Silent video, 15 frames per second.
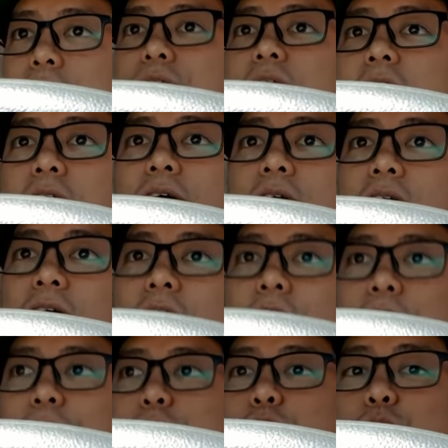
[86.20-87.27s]
There
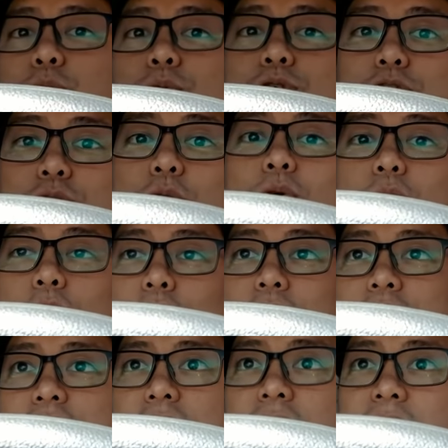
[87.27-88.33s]
are two
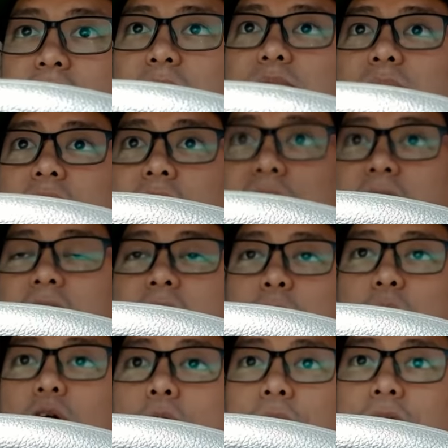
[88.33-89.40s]
stores in the mall that I'm
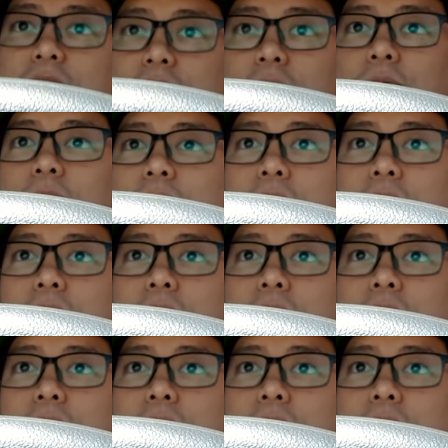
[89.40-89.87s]
going to